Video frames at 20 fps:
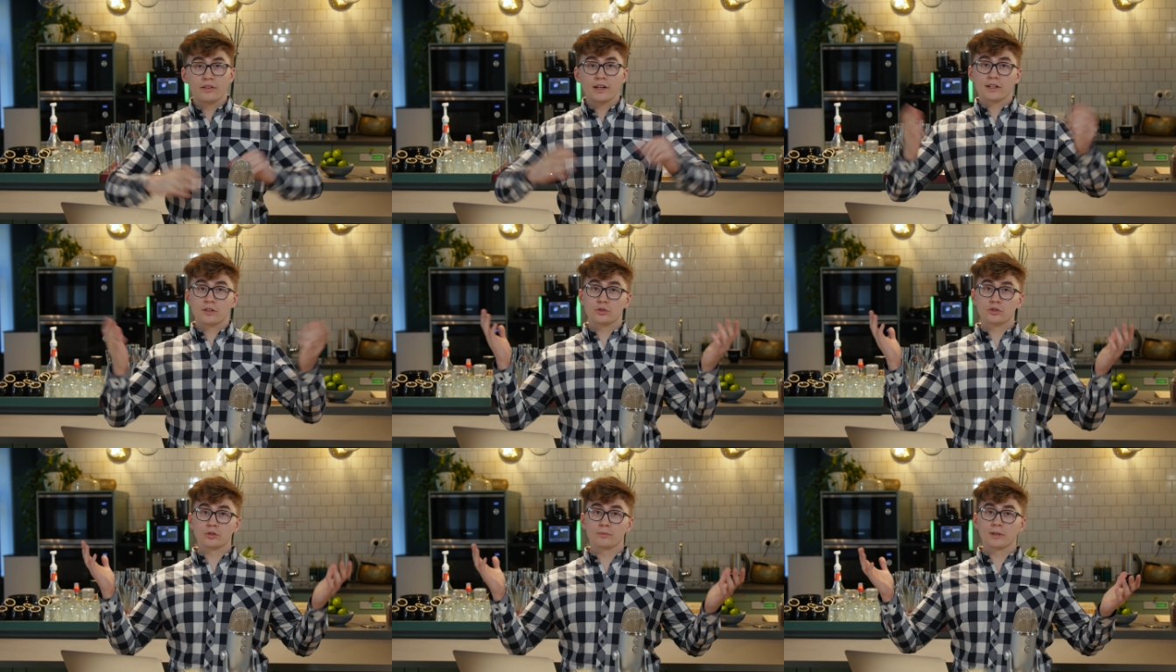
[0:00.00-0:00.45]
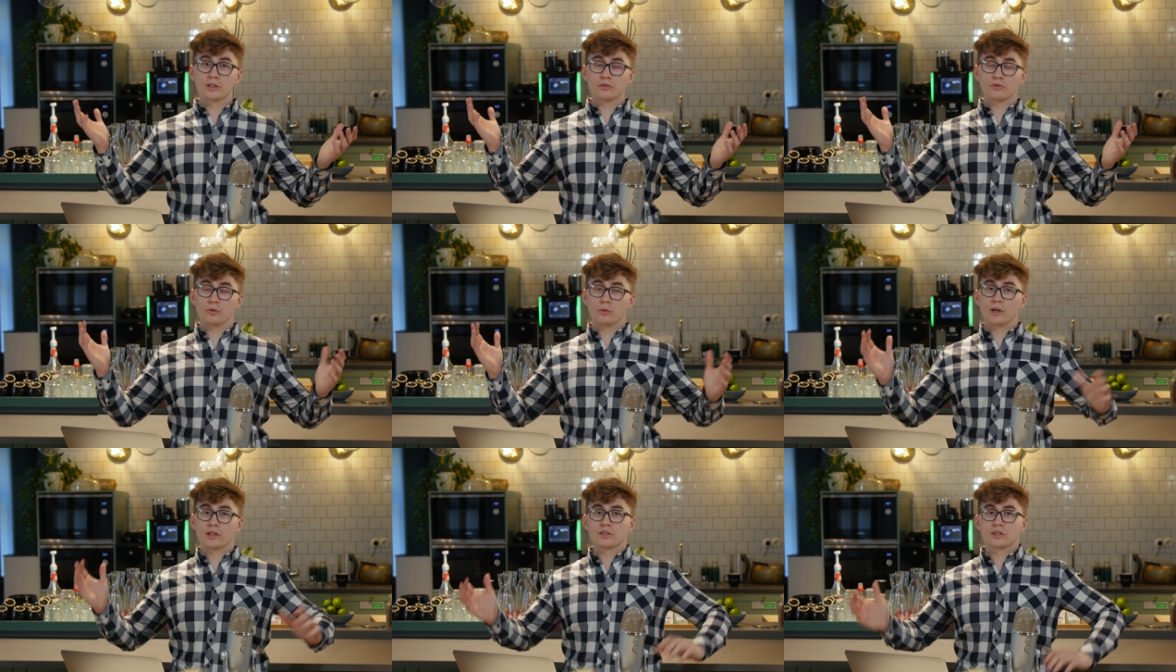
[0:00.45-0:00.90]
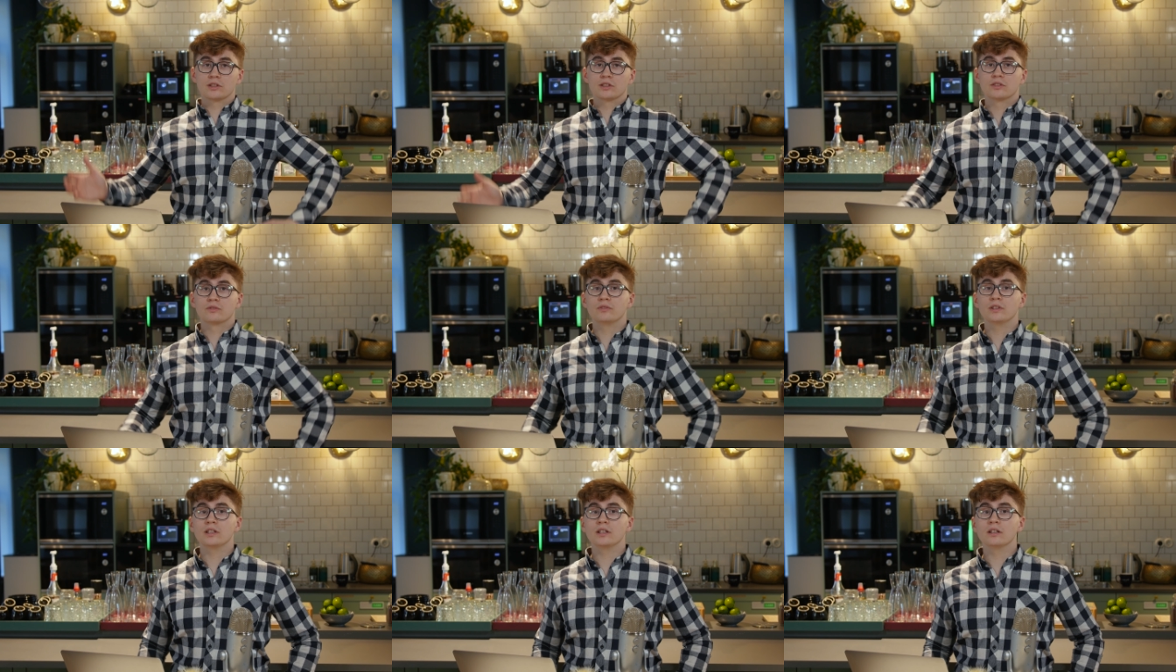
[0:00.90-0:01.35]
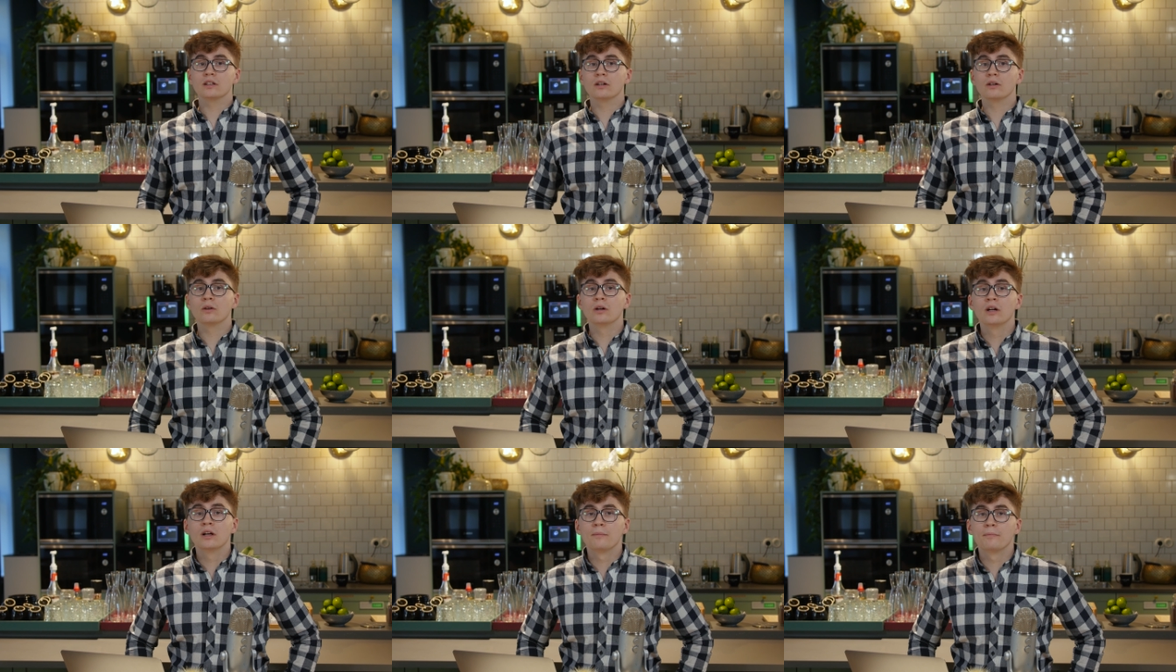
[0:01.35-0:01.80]
Thank you so much for watching this
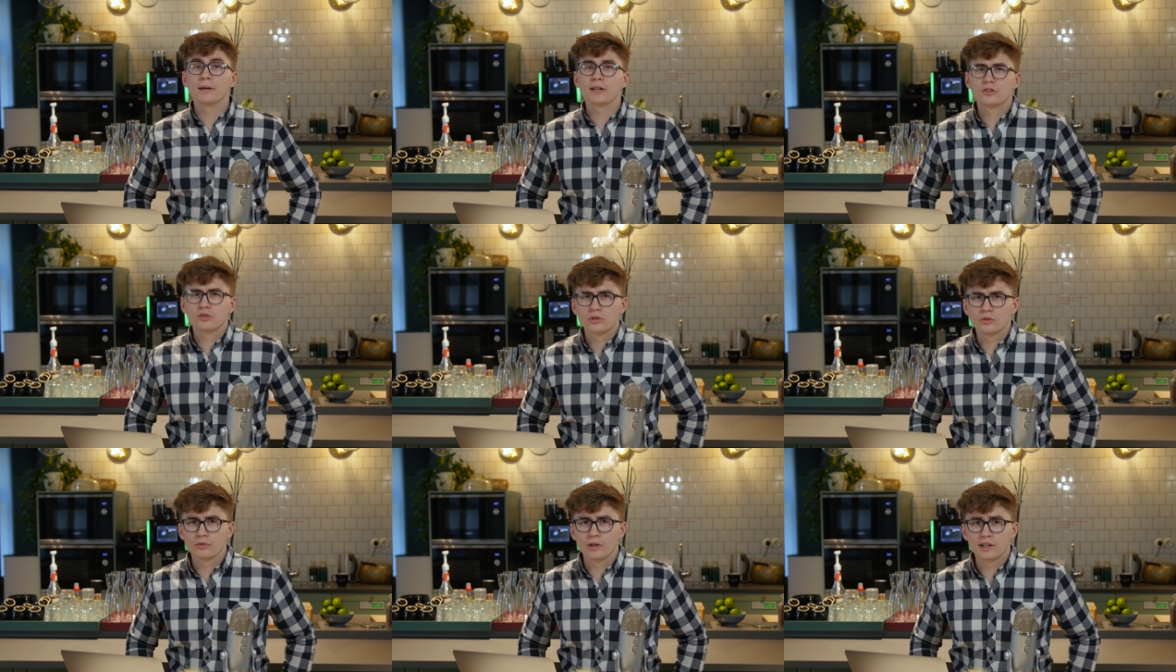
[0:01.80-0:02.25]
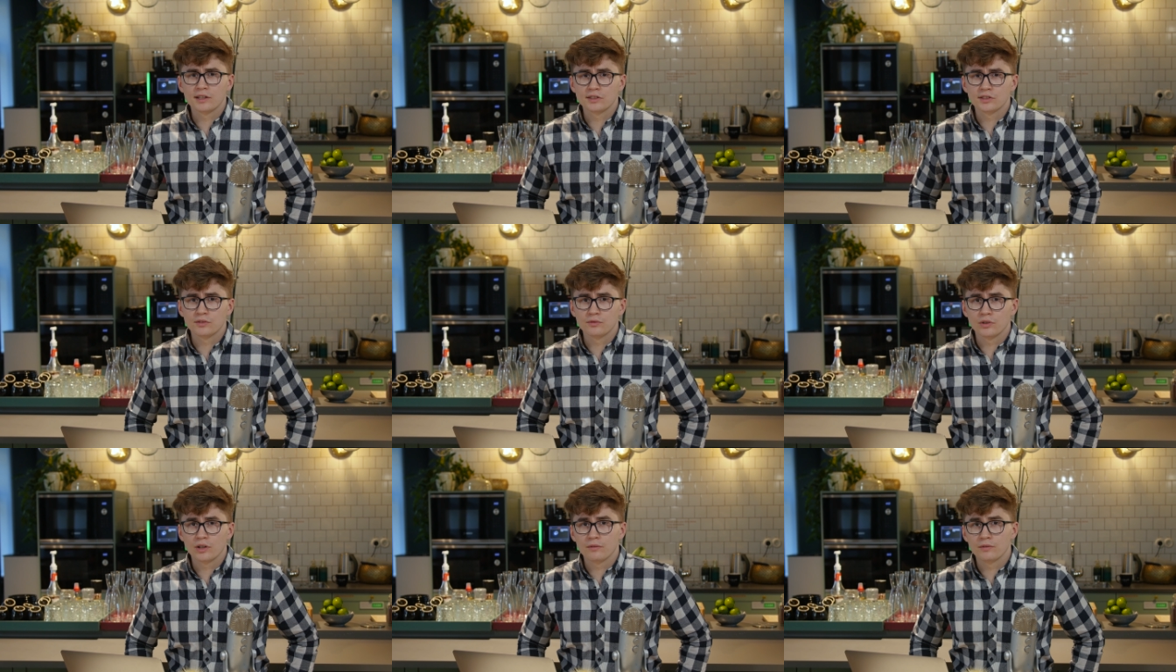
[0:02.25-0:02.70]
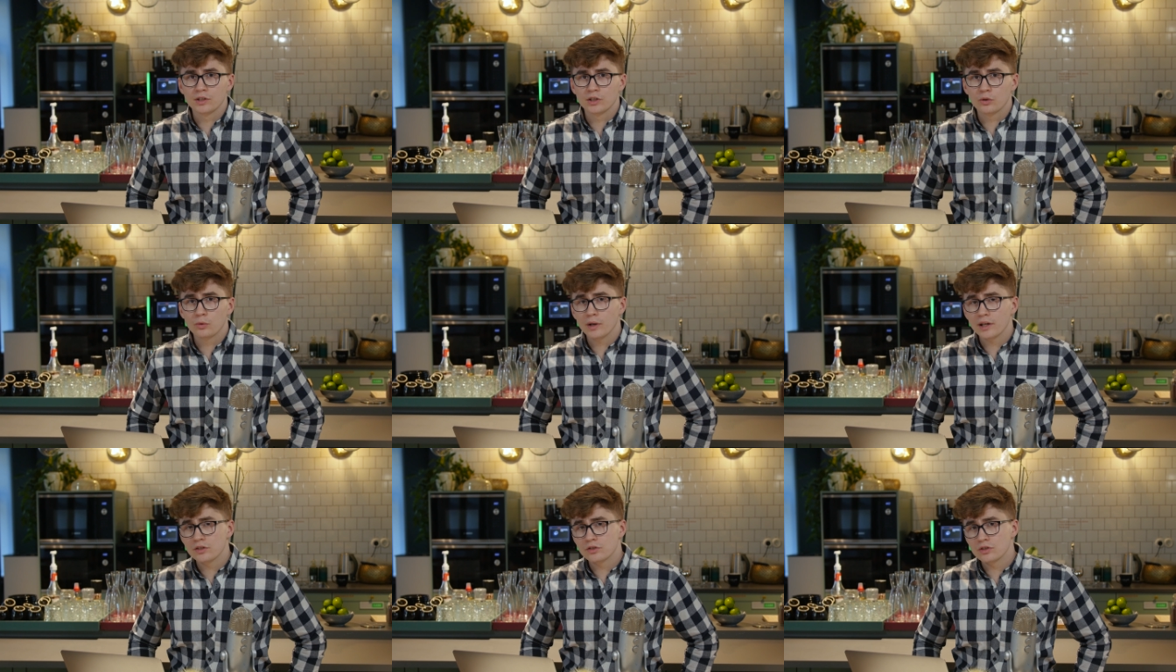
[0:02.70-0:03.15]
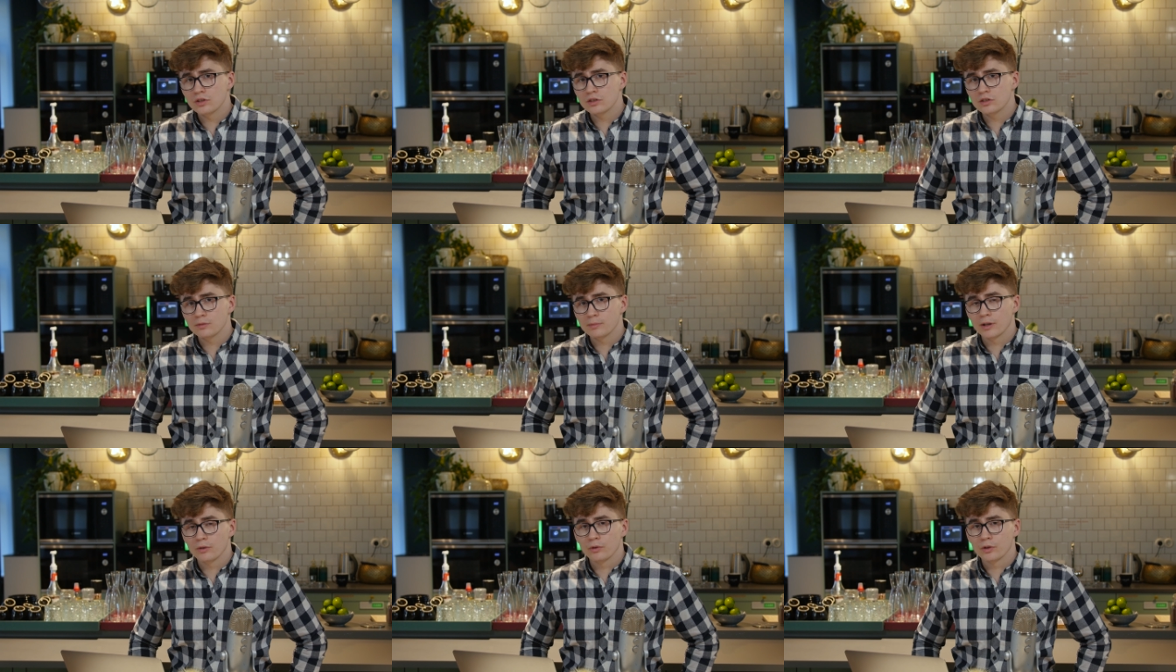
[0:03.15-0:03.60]
video. Make sure to write us if you have any
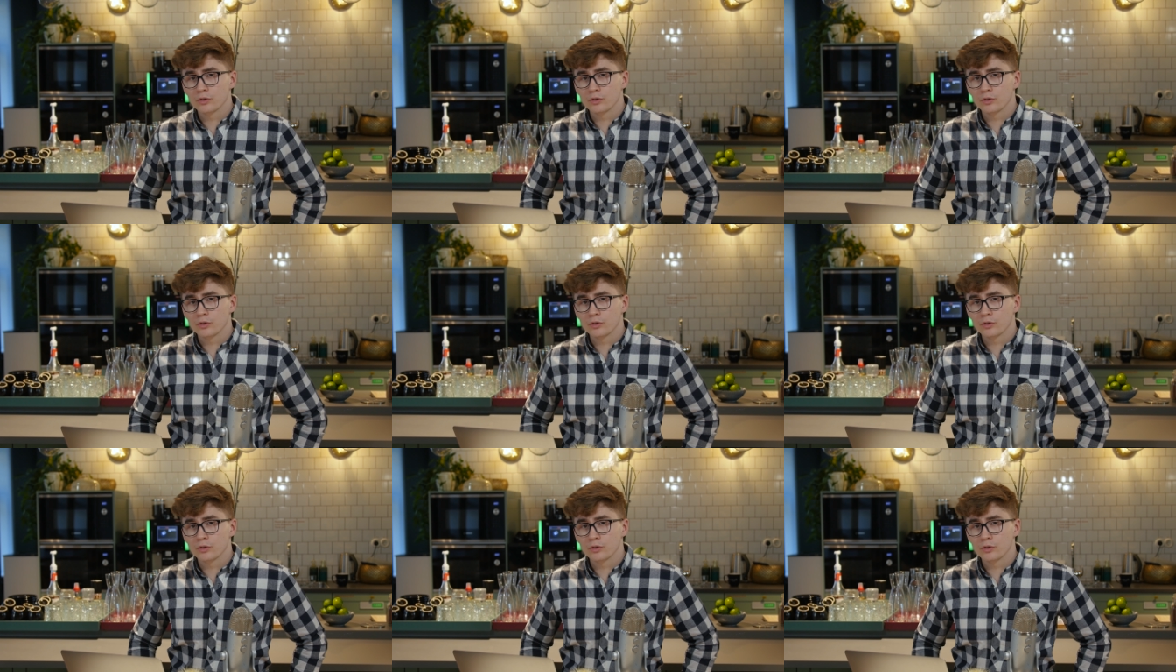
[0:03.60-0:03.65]
questions about